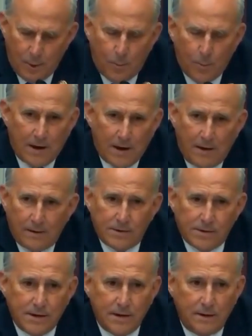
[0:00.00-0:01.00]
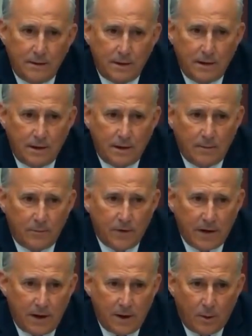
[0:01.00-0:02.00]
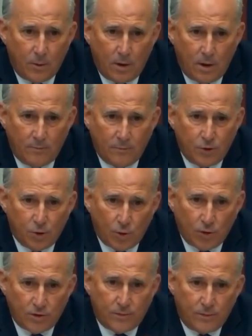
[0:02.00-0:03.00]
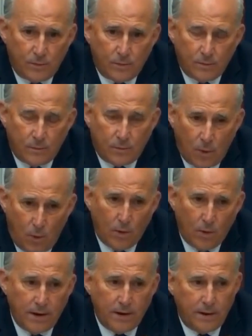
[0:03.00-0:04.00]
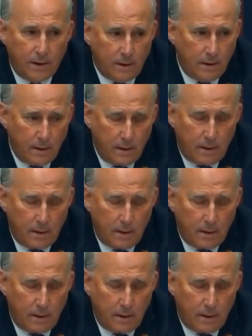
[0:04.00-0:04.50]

Nobody could see the video of George Floyd